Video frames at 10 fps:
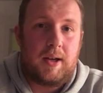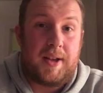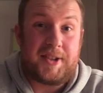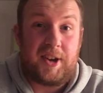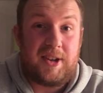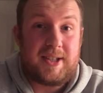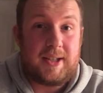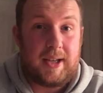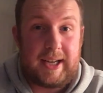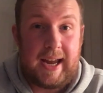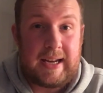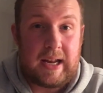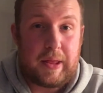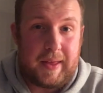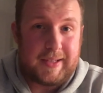So guys, again,
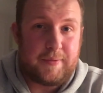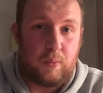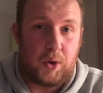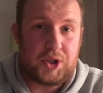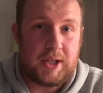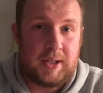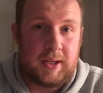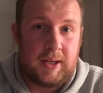thanks for watching.